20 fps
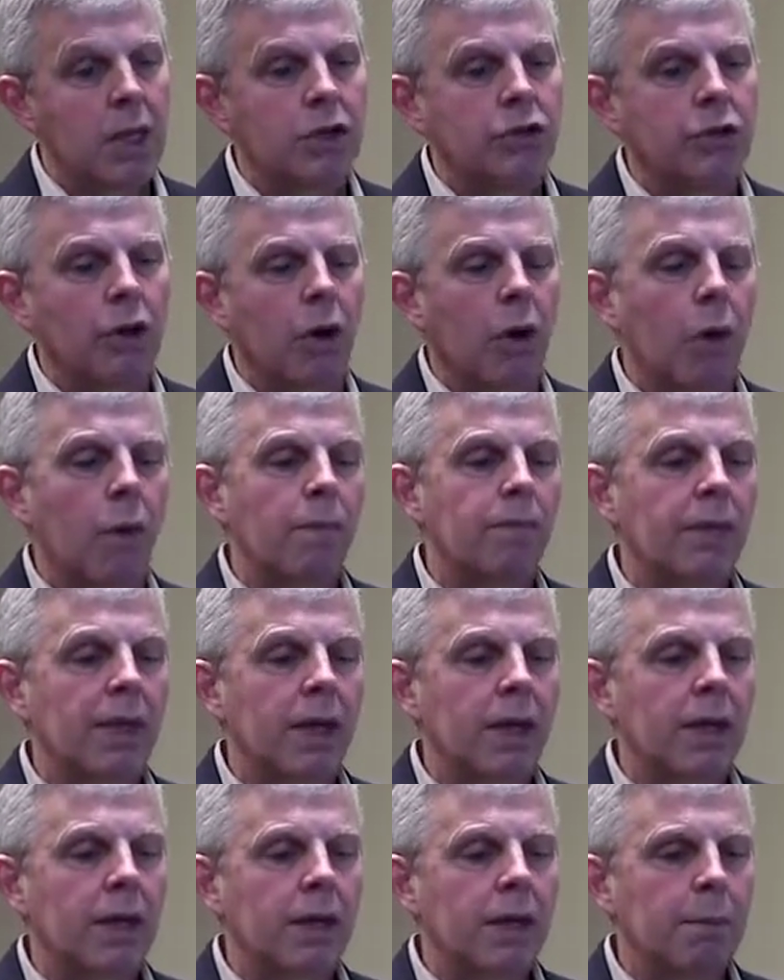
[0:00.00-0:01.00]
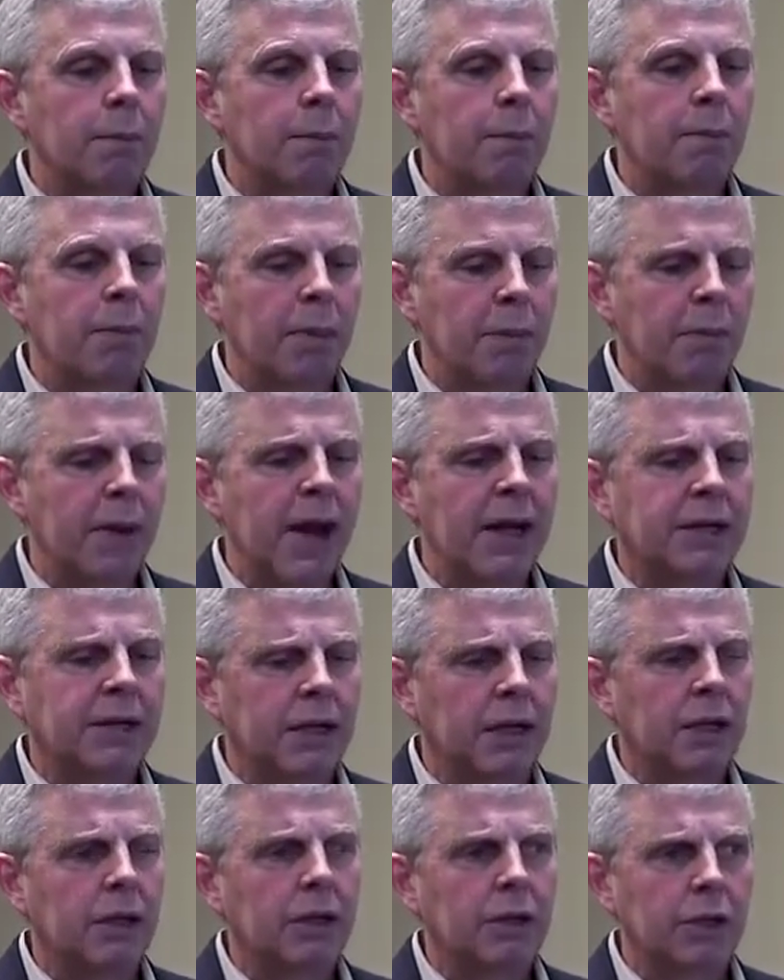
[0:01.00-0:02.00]
So, but back
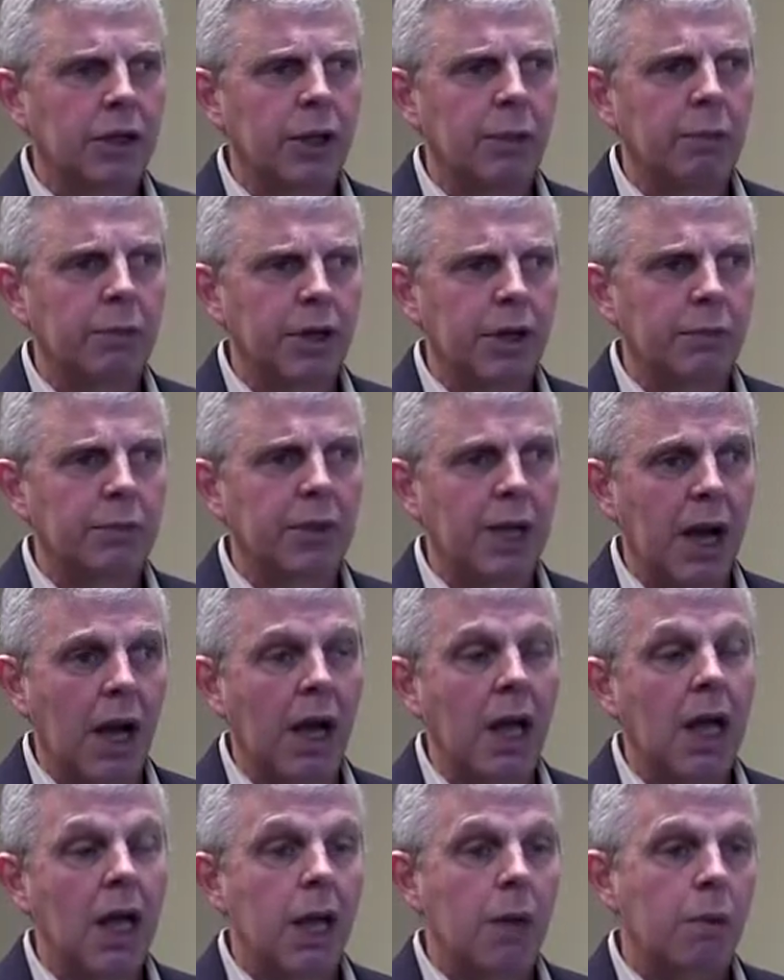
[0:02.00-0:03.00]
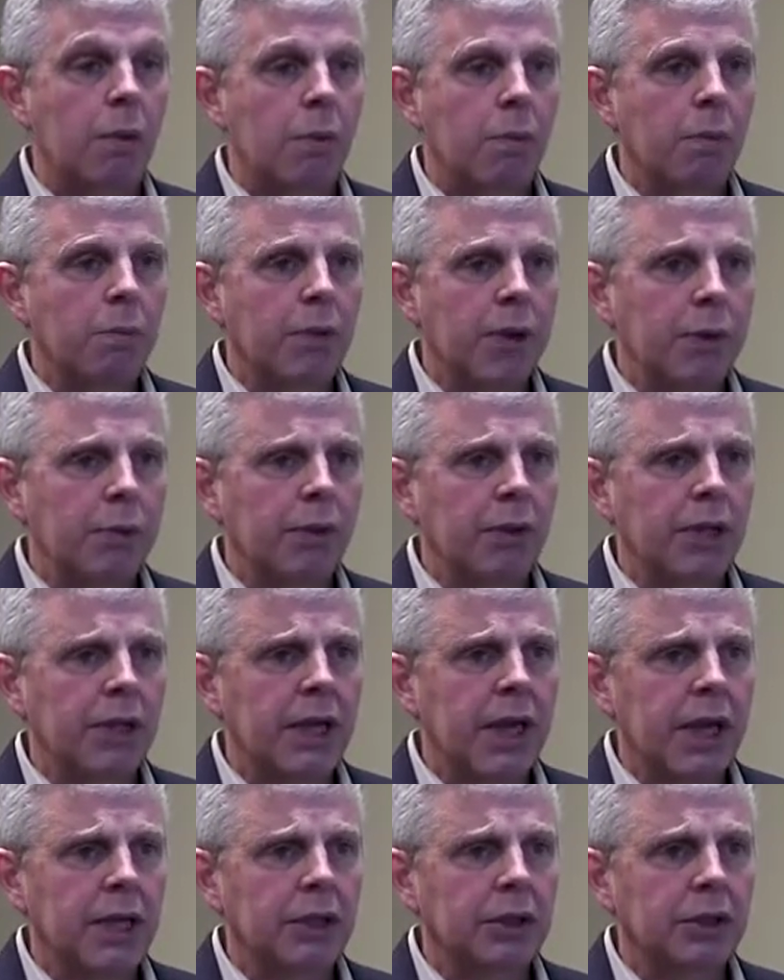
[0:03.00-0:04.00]
to the PIP, yeah. People in
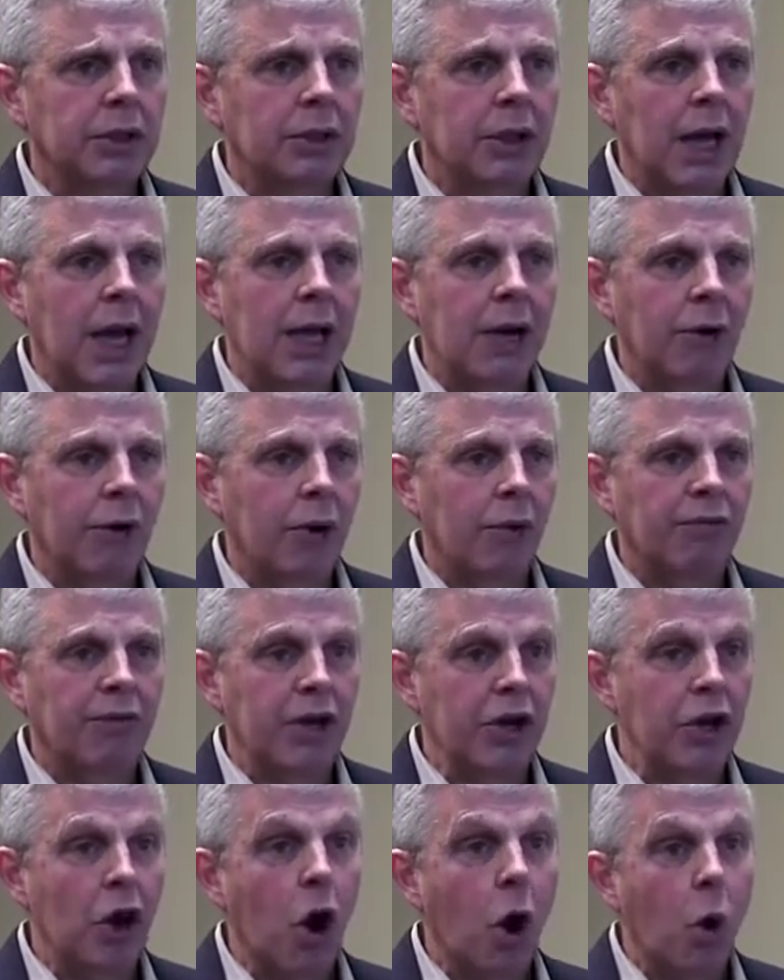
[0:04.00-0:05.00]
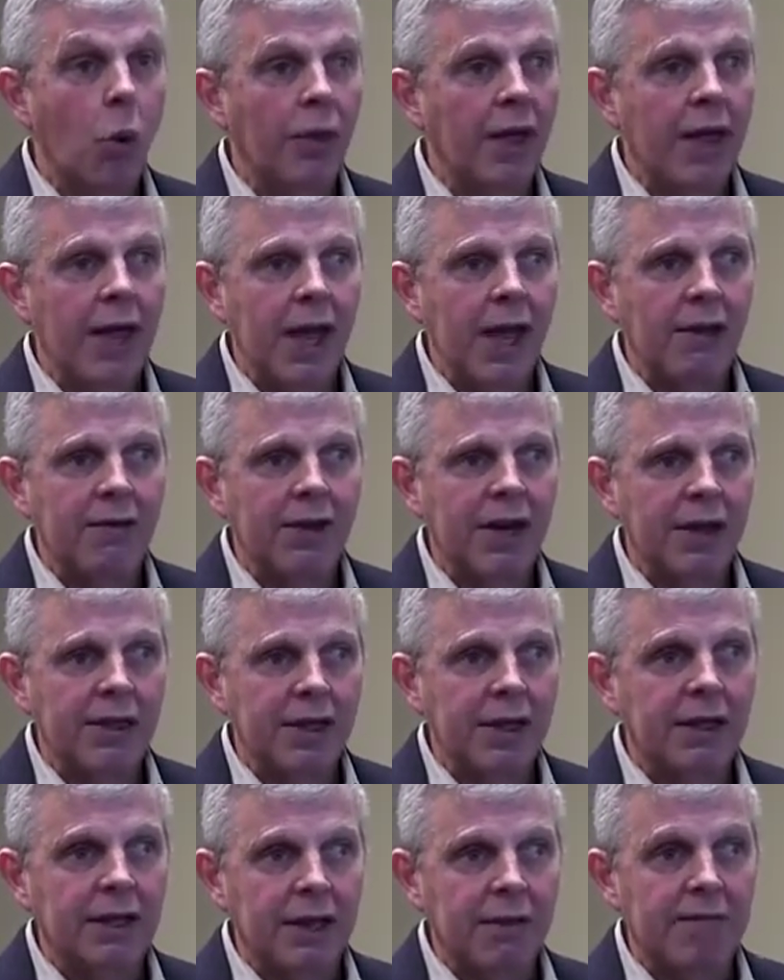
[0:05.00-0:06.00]
Kansas, I don't know if they know they have it. I
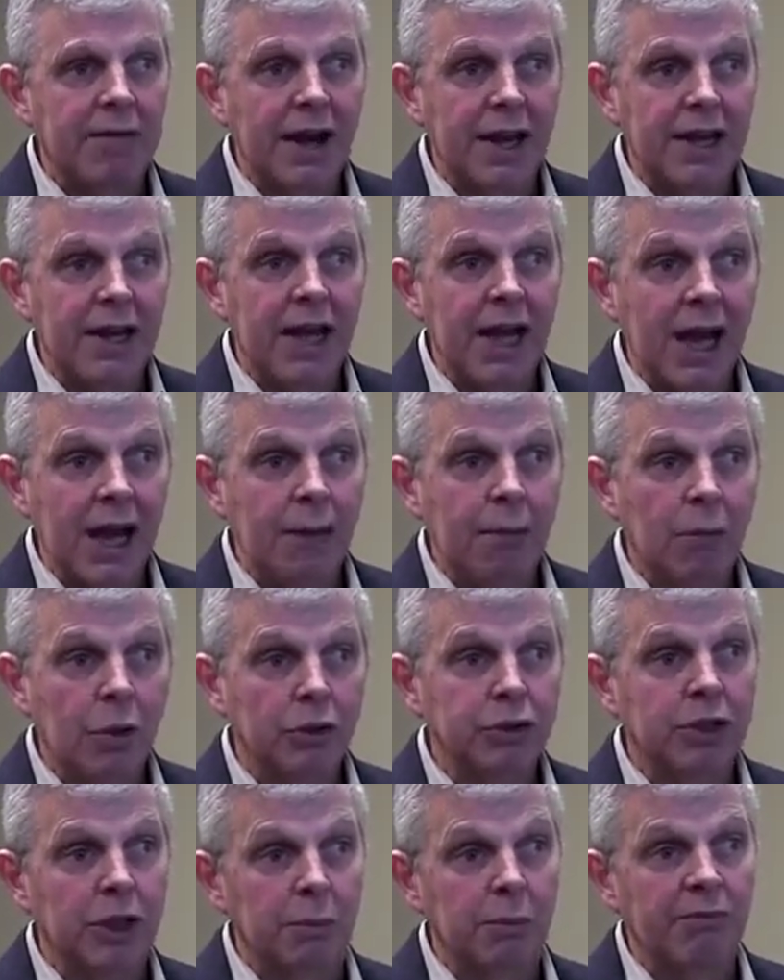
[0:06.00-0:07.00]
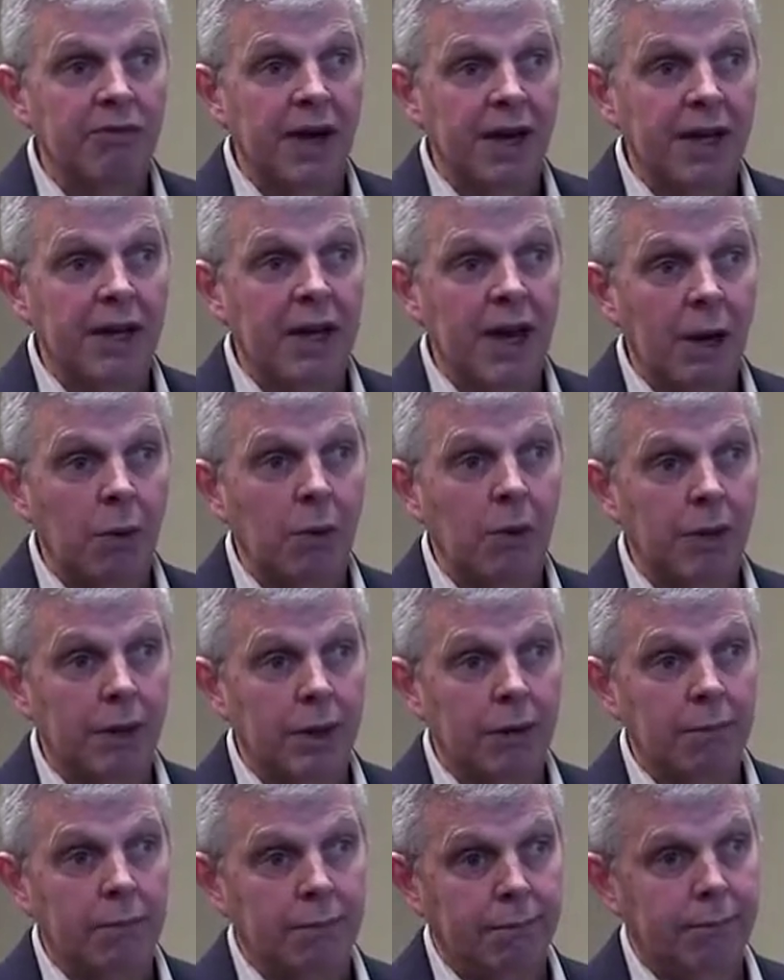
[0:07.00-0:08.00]
think they find out. Most of them find out when
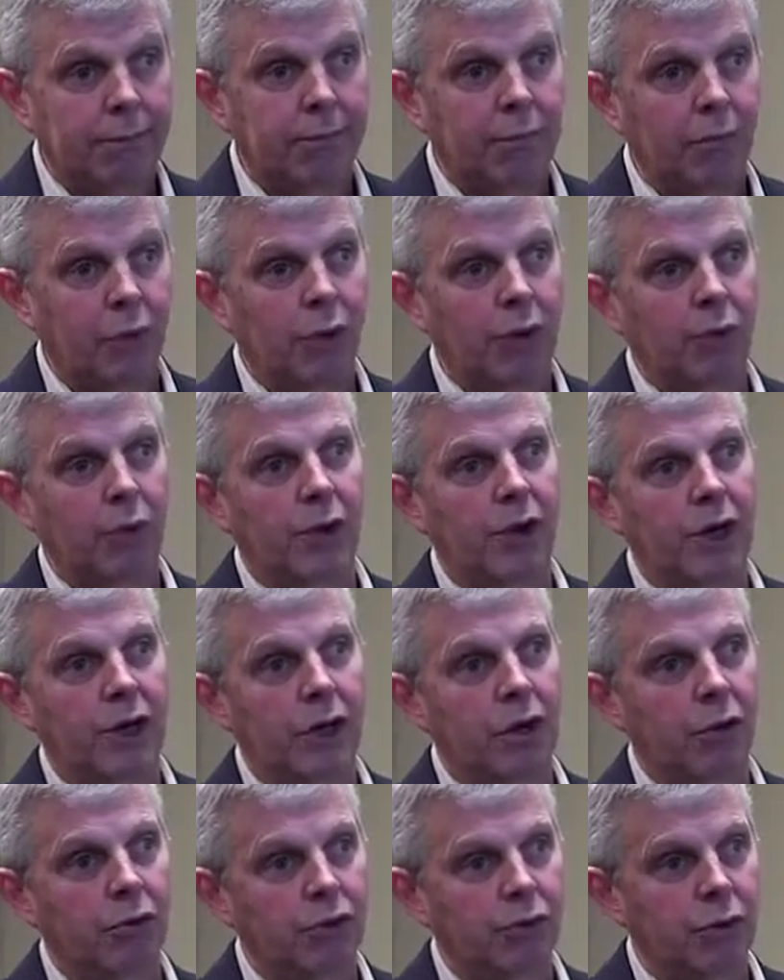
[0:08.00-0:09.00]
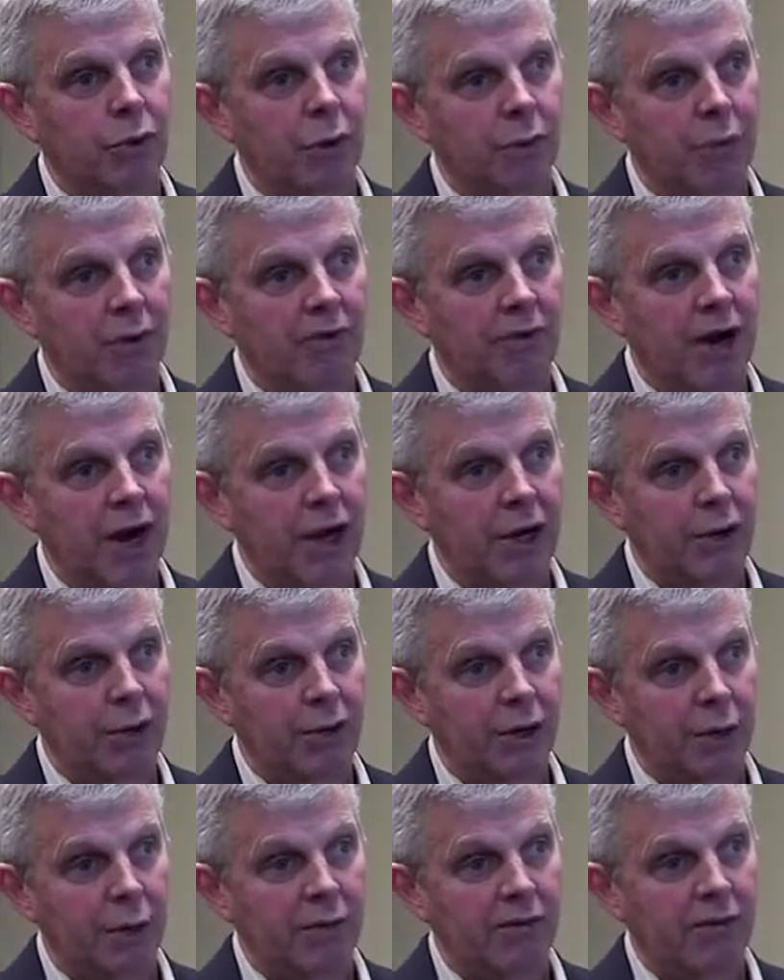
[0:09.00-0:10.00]
they go to a
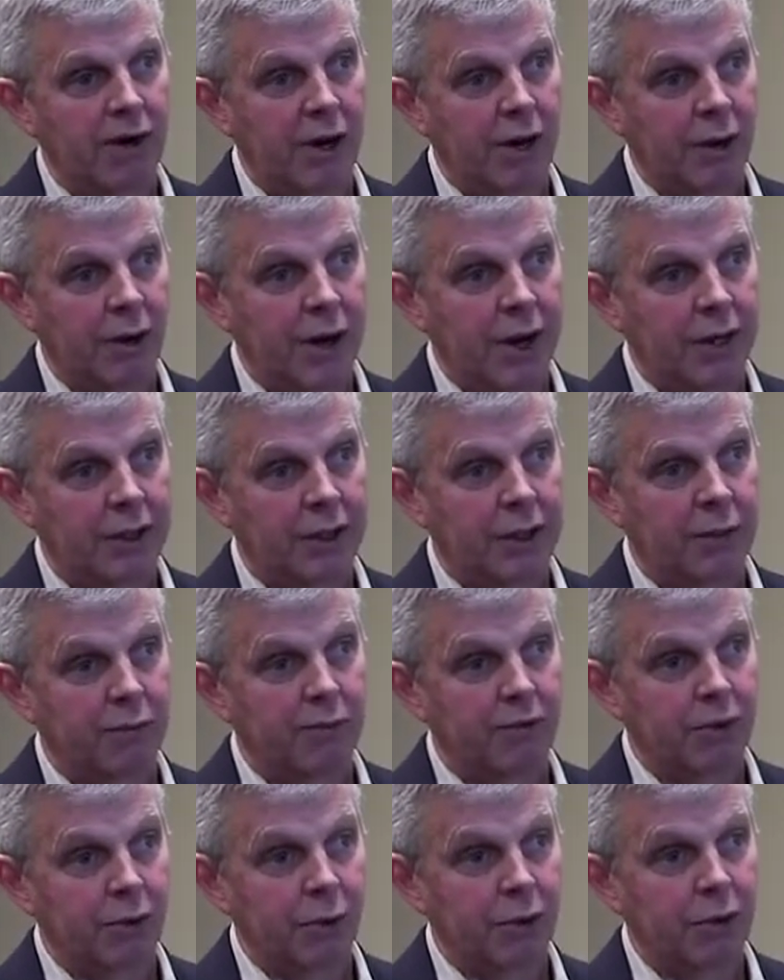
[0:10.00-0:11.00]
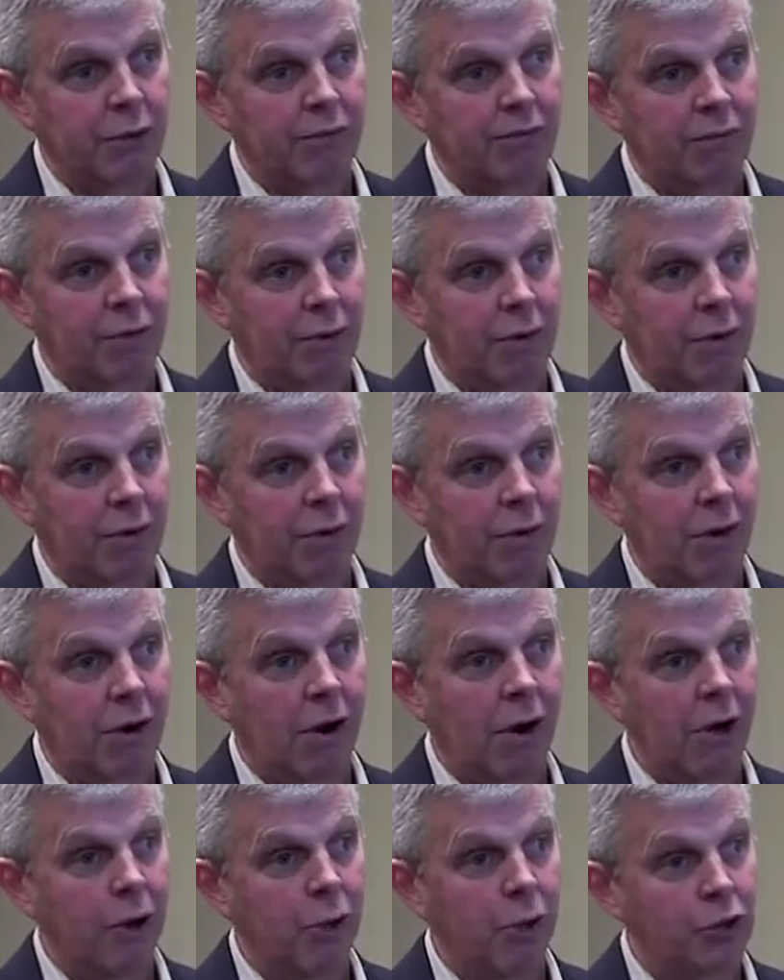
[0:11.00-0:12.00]
provider, and the provider asks them for their
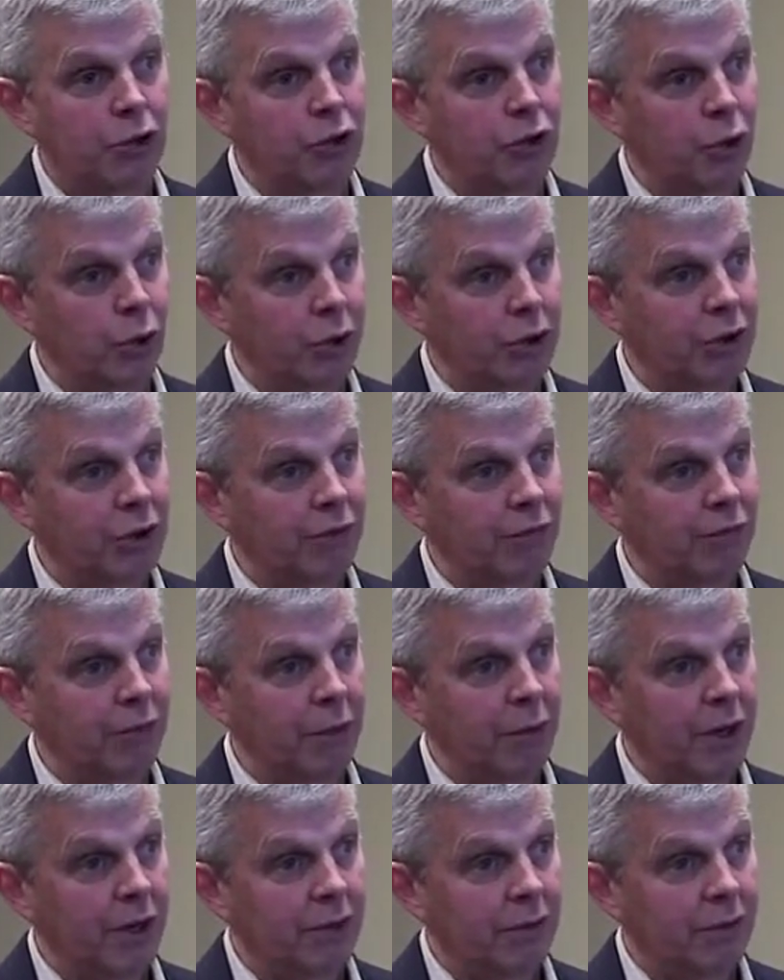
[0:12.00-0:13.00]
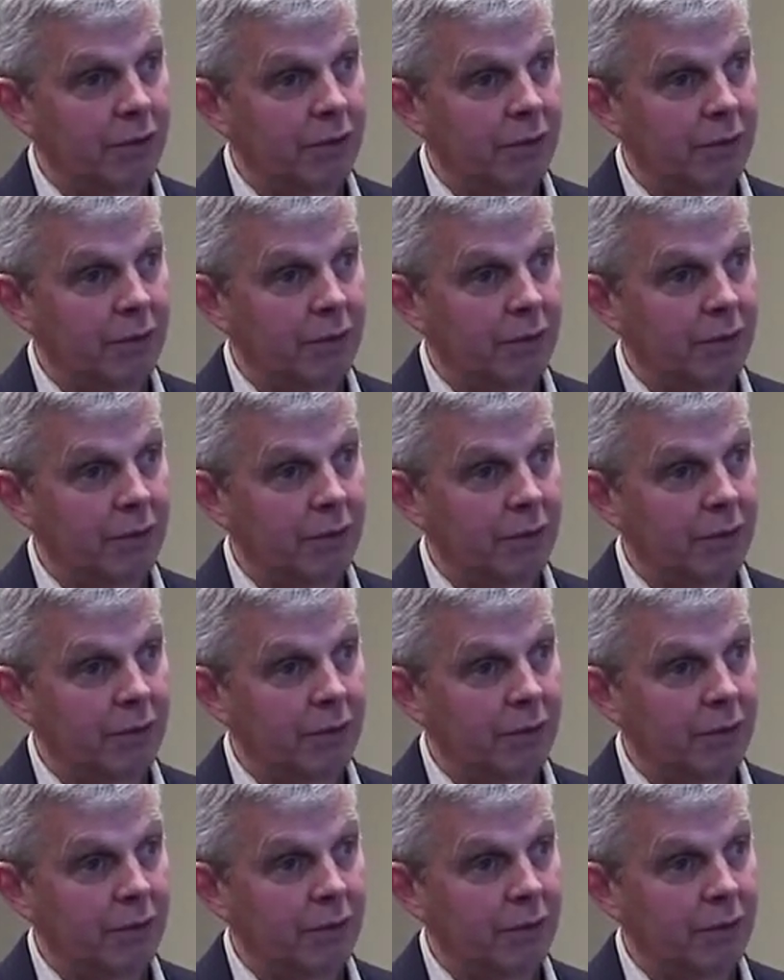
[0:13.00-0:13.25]
auto insurance information.